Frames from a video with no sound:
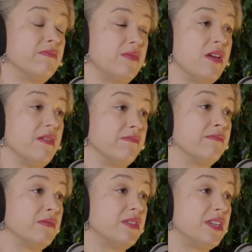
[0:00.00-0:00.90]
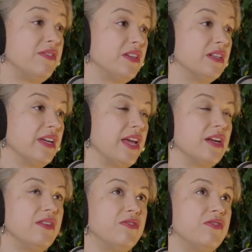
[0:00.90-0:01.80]
Yeah, definitely. And
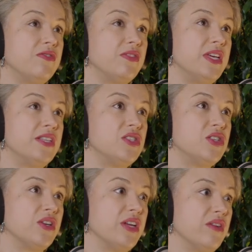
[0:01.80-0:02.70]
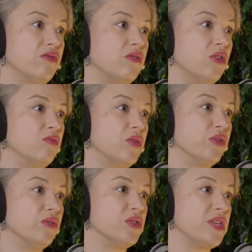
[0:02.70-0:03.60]
if kids don't have role
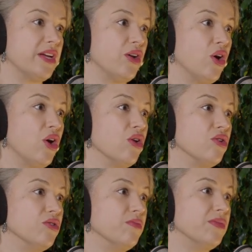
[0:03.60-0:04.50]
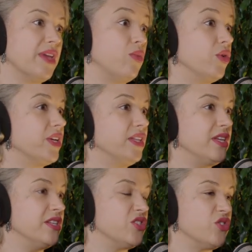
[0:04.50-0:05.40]
models at home that work in the
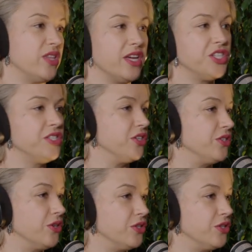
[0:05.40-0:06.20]
industry, they just don't know